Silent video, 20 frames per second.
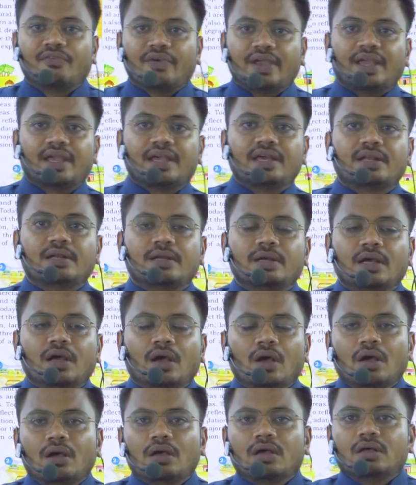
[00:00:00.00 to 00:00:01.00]
where
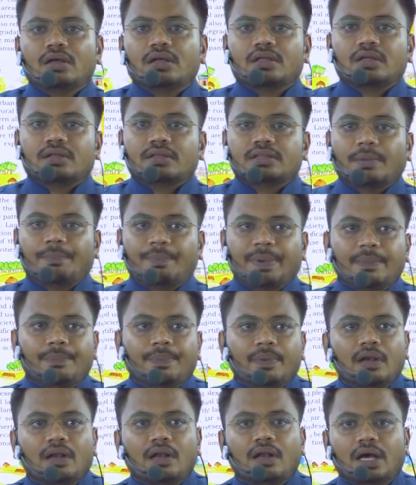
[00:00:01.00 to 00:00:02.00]
the
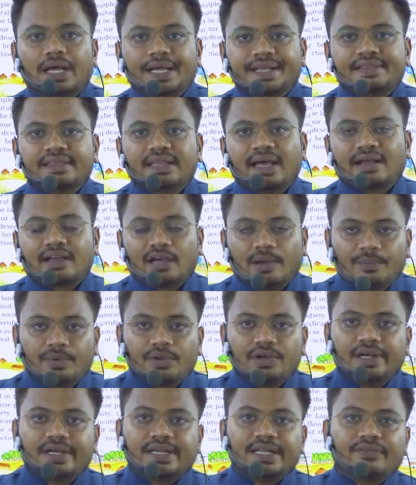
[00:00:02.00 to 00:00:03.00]
people in the
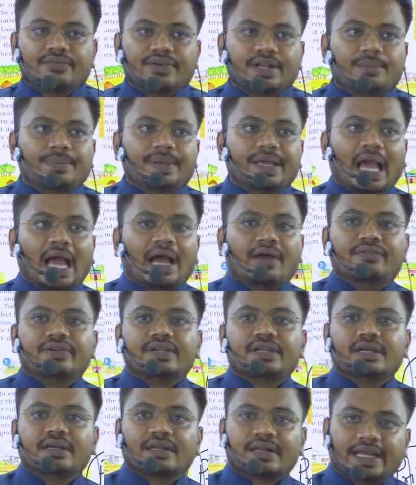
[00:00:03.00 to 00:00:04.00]
community will be
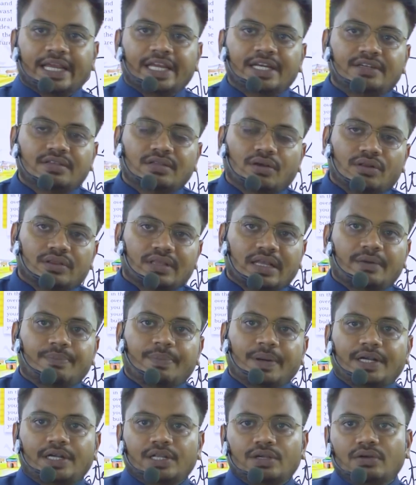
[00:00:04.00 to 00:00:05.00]
having rights on that
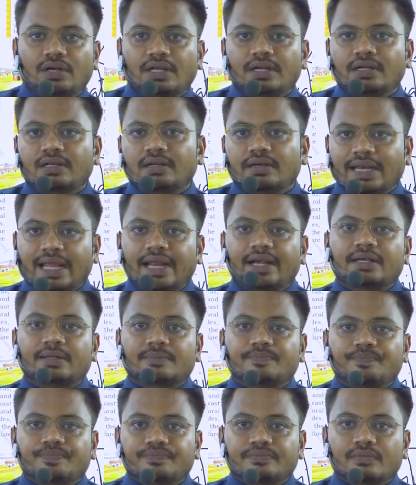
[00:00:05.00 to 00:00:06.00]
particular land.
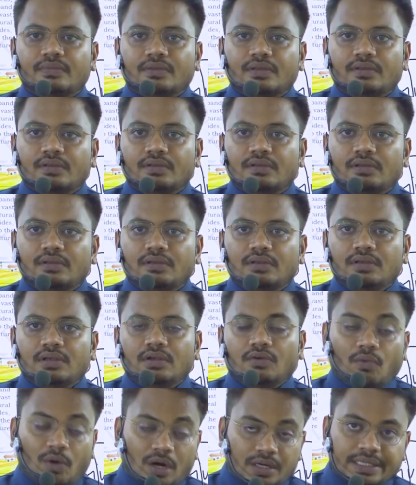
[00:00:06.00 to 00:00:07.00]

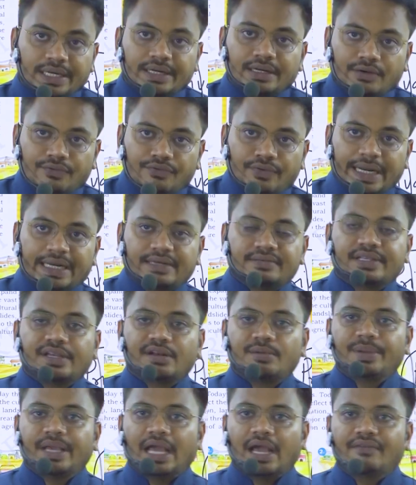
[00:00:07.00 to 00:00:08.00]
What kind of rights they
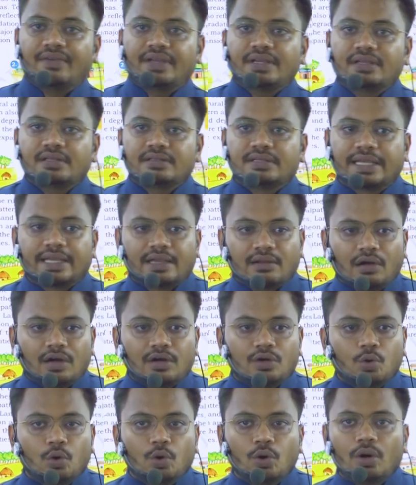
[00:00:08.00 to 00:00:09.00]
will be having? They
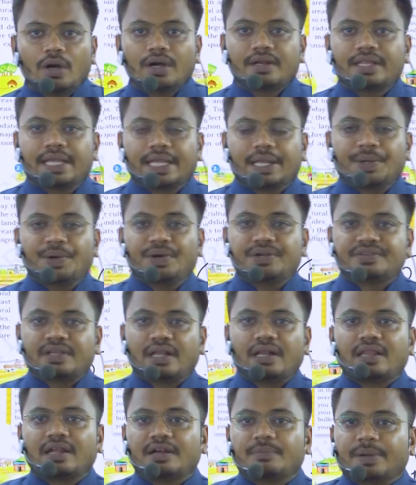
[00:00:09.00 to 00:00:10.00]
cannot go and they cannot
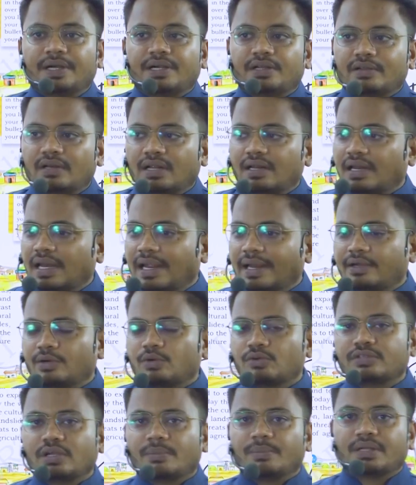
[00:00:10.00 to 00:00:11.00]
sell that particular land
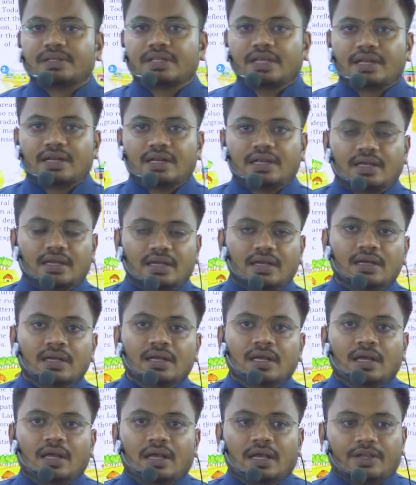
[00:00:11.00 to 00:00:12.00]
to some other
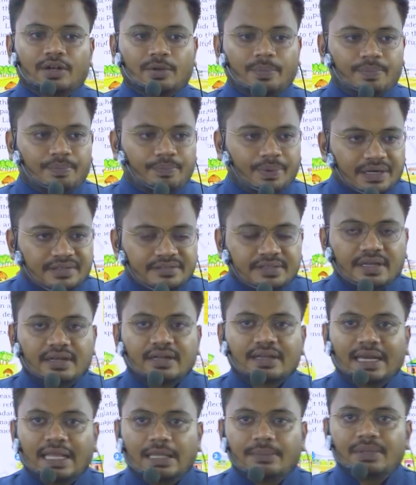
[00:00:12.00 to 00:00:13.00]
person
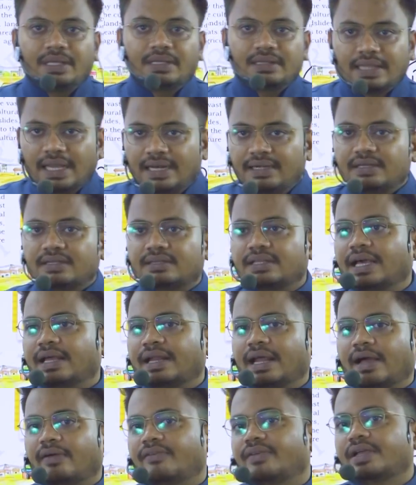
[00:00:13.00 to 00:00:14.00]
claiming that they are
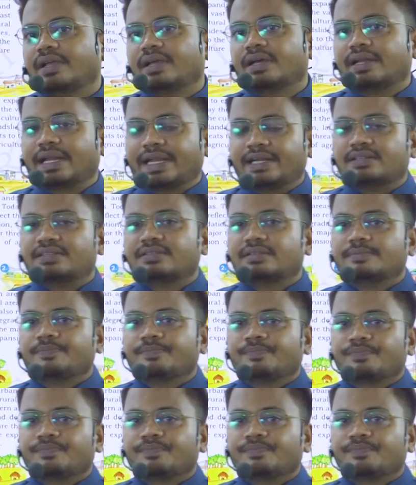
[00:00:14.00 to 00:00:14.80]
having rights.